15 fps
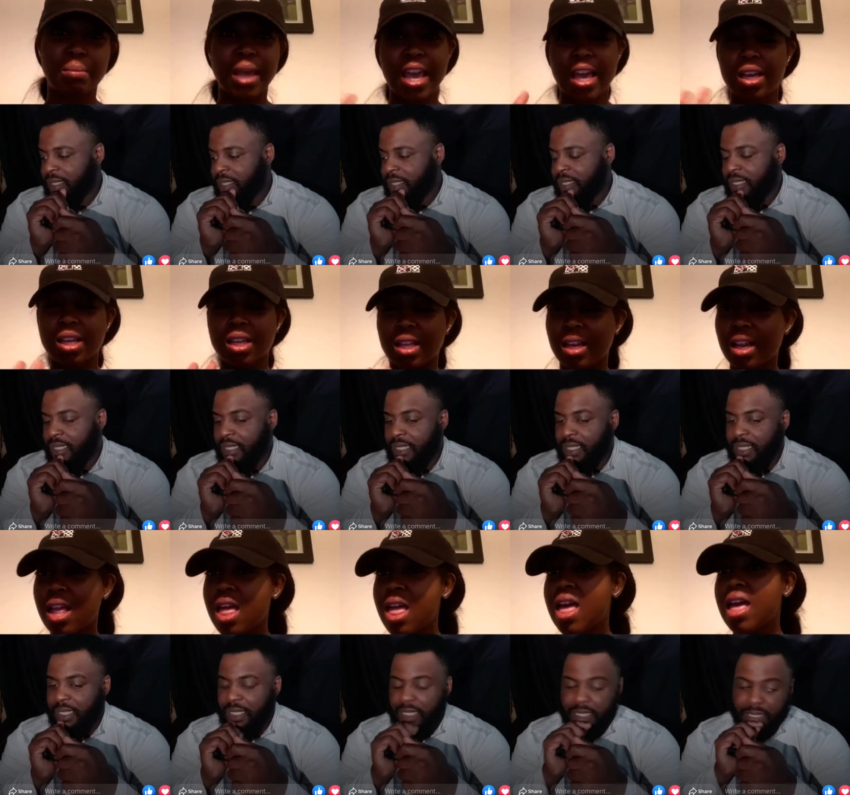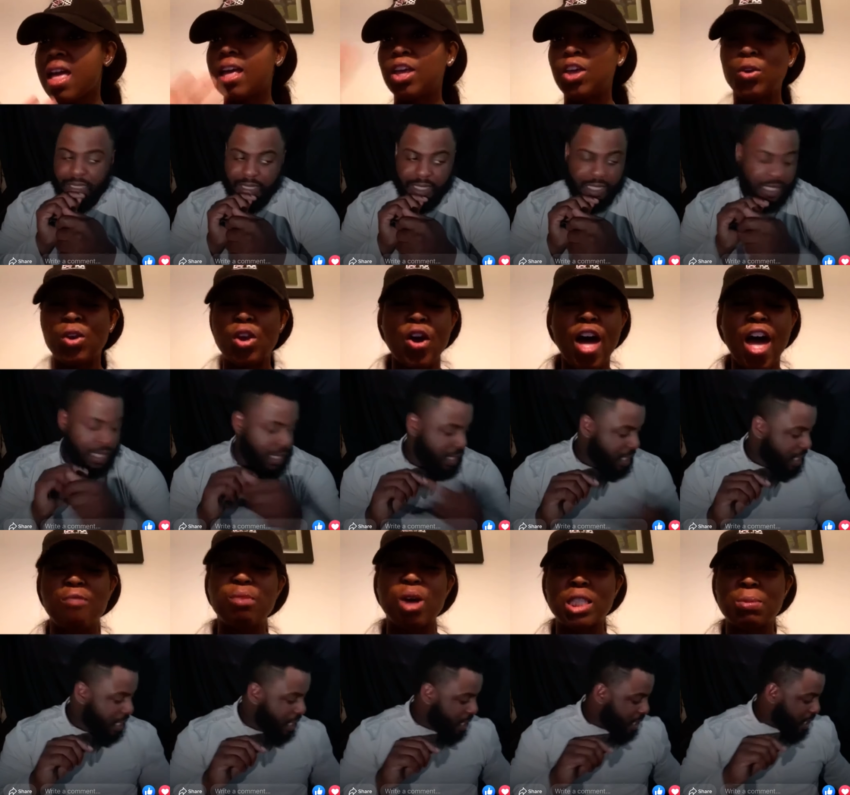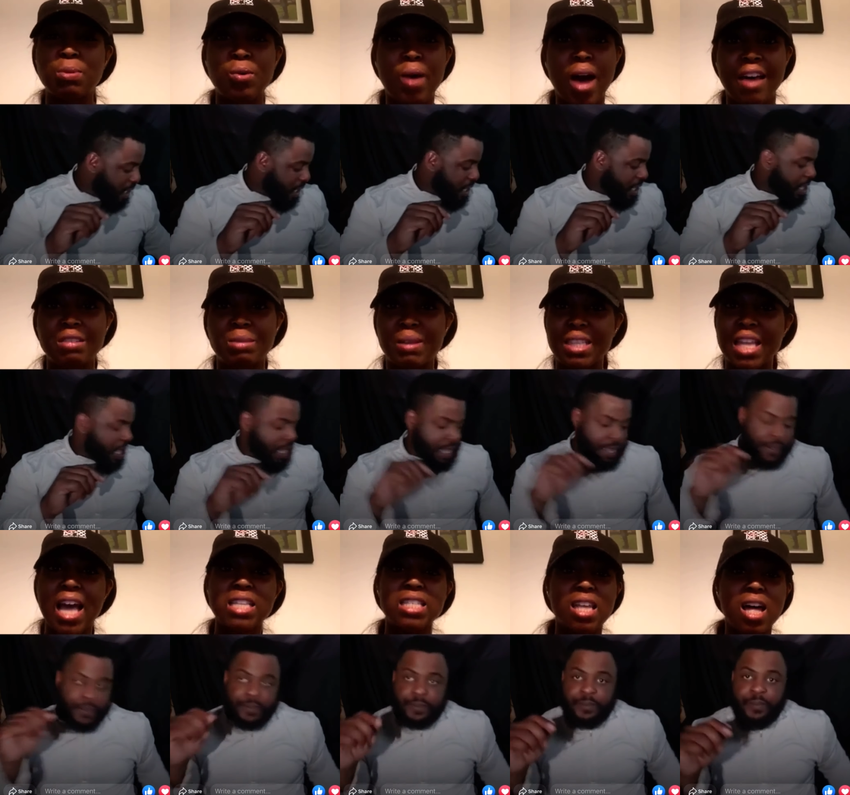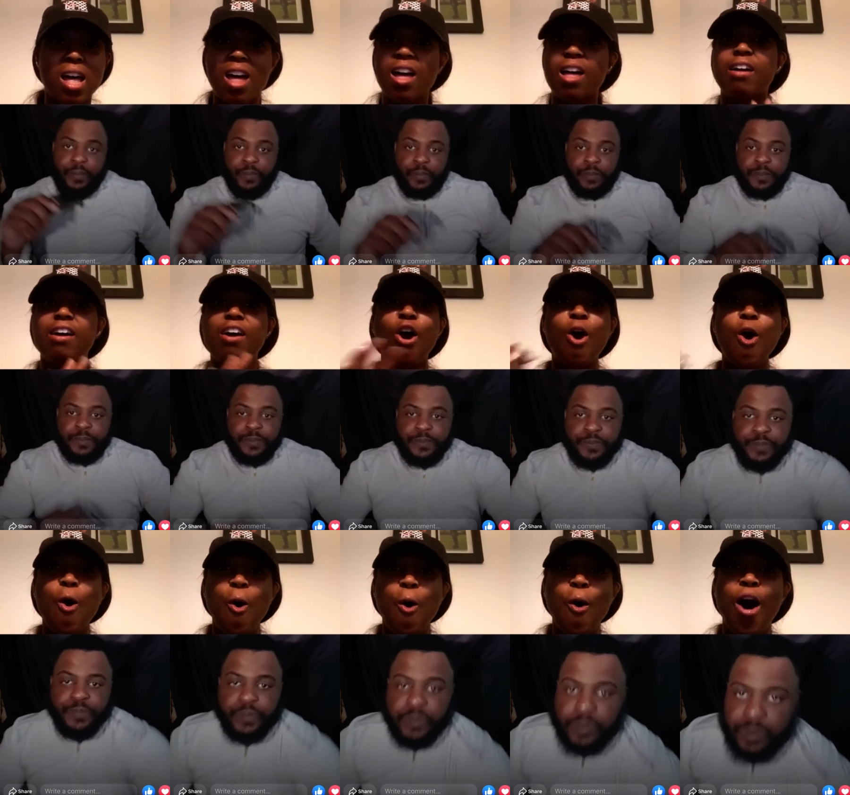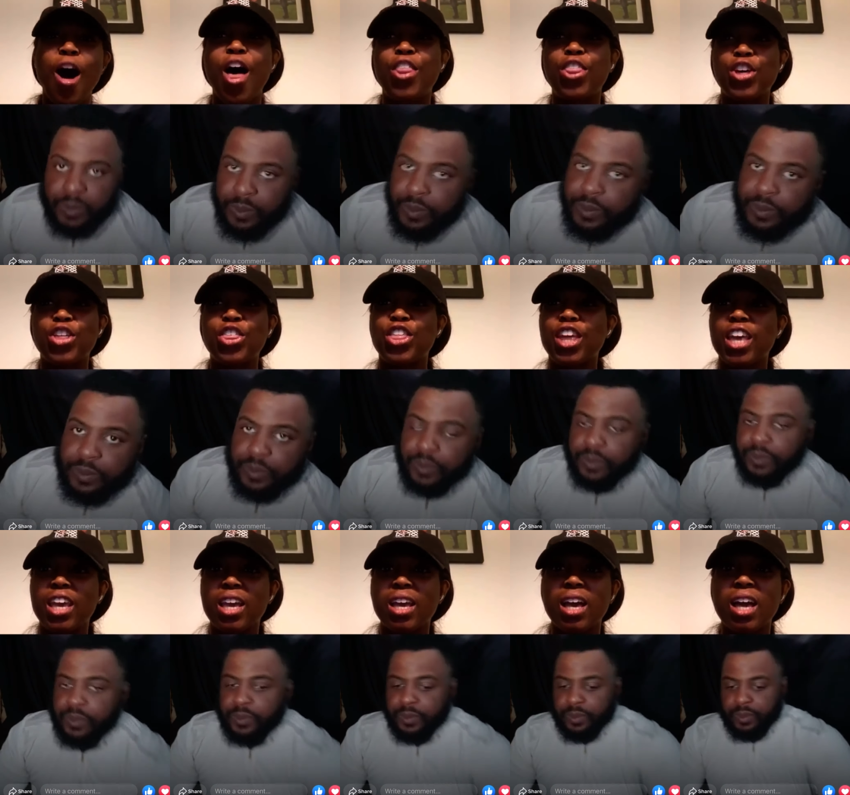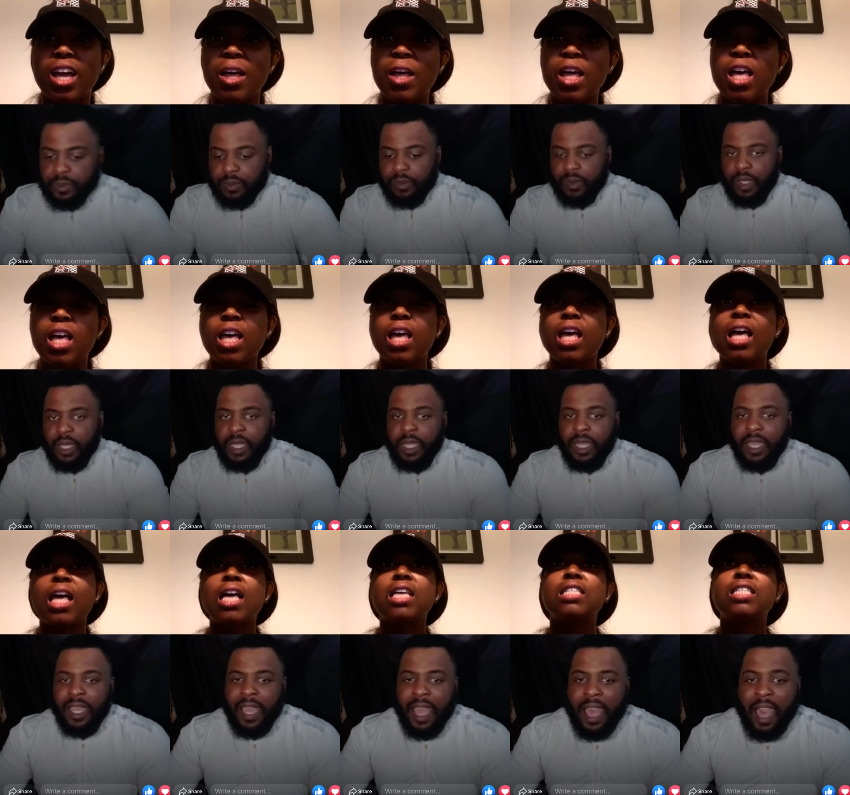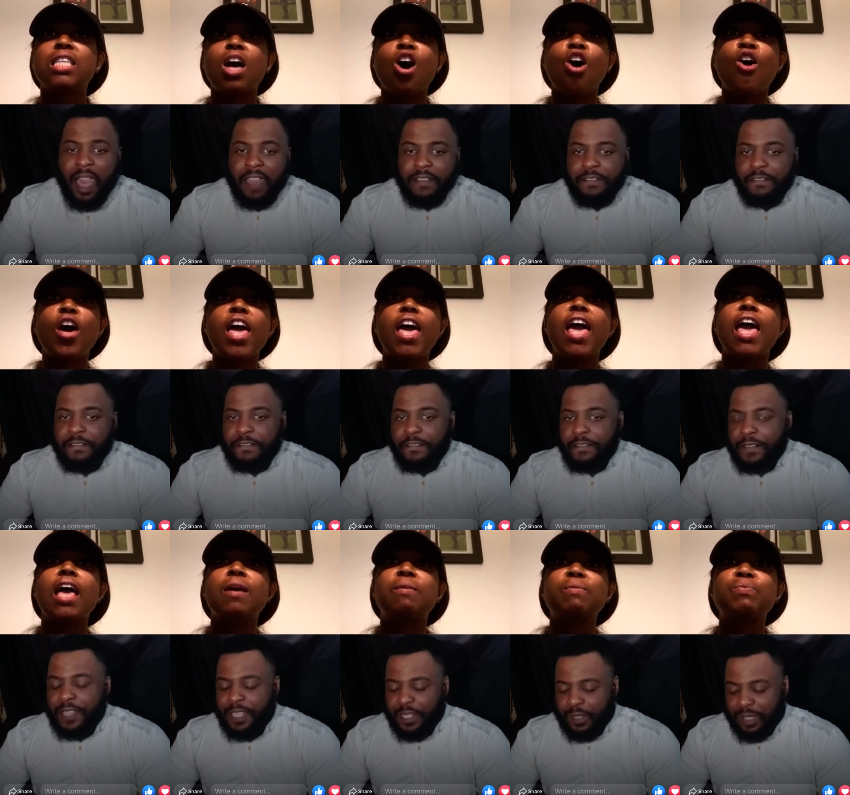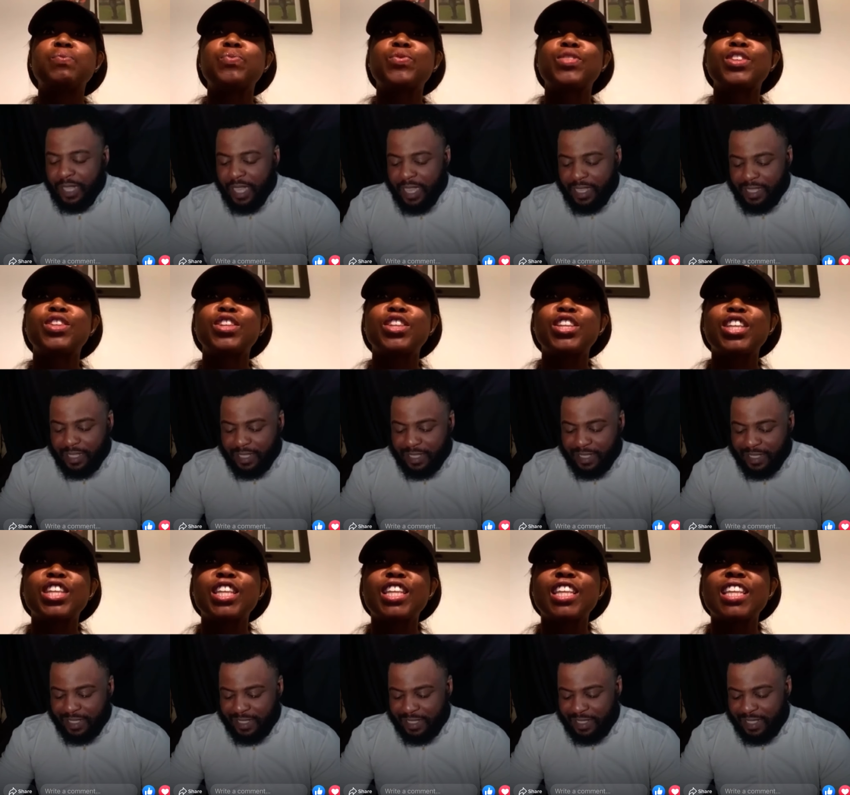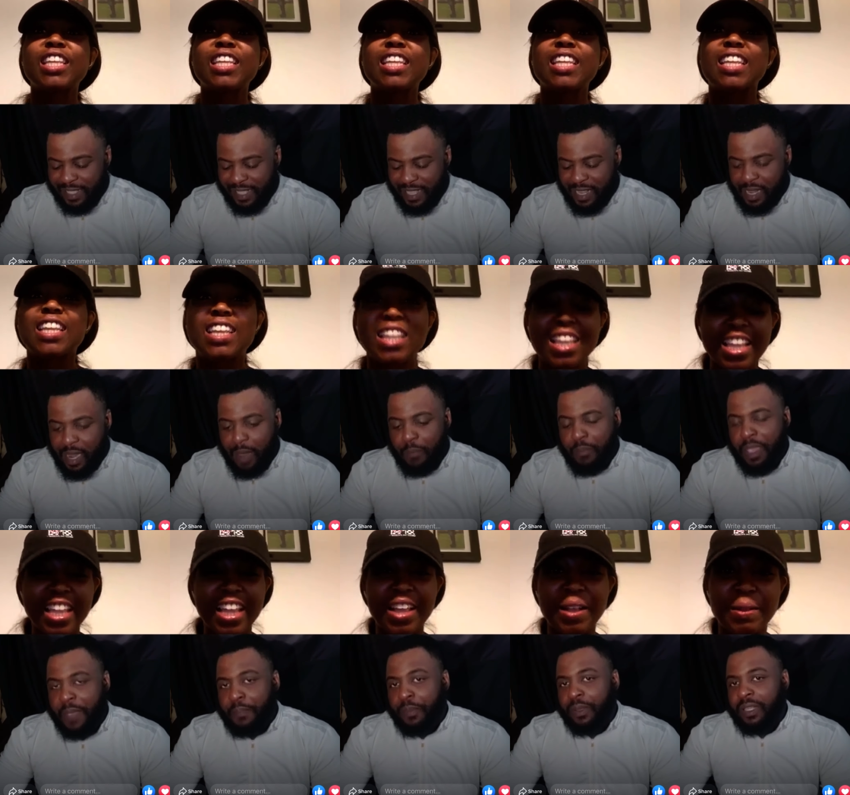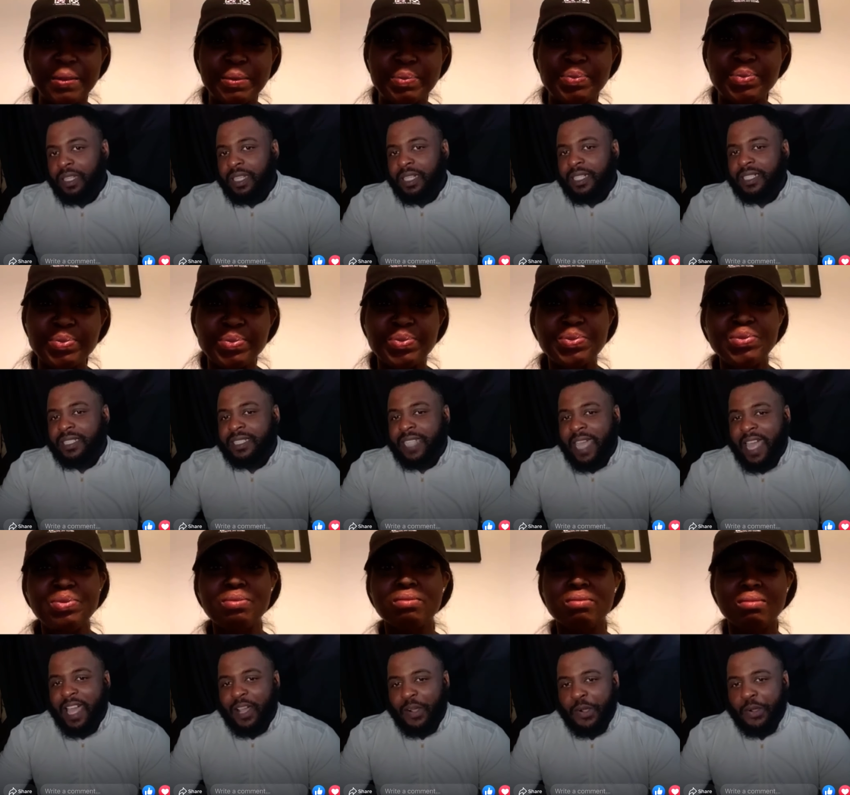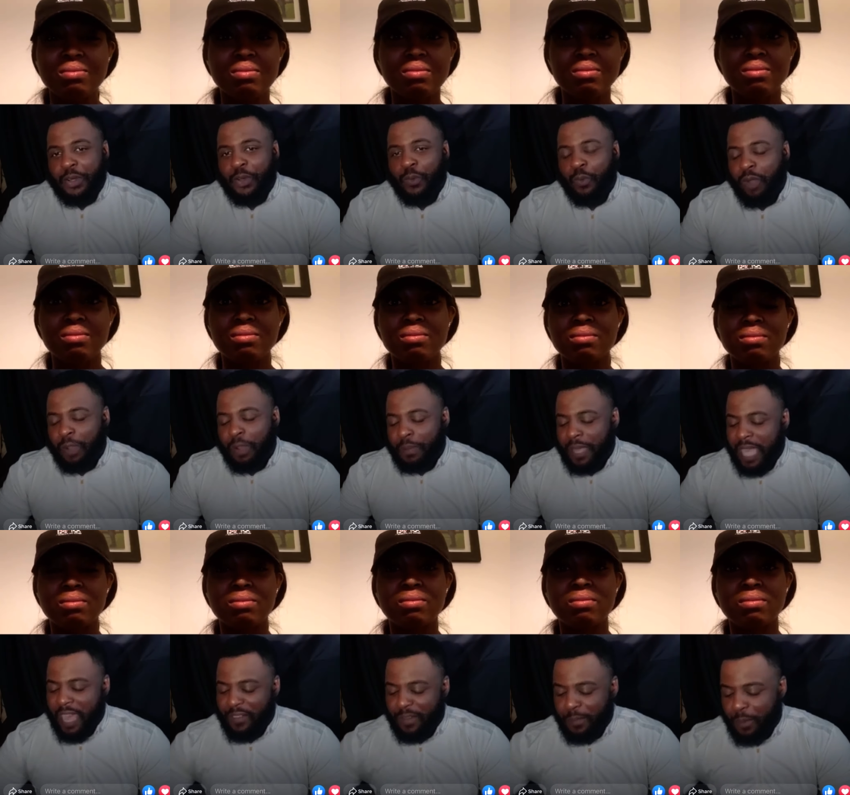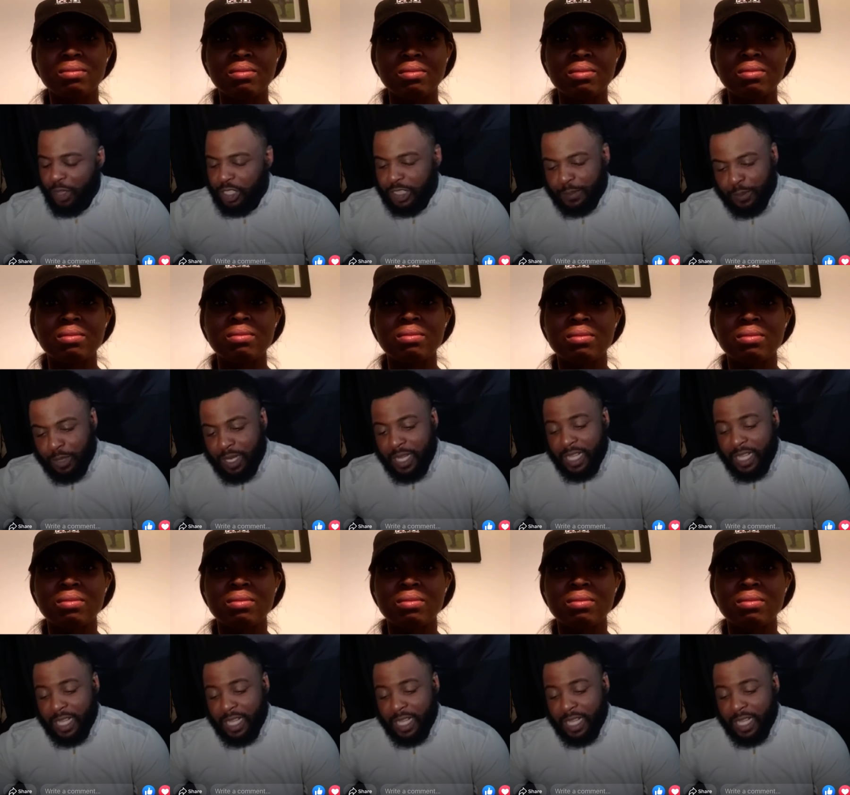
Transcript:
Speaker 1: the man could, you know, have multiple wives. But that's a whole other thing.
Speaker 2: So I feel like people look down on a woman having multiple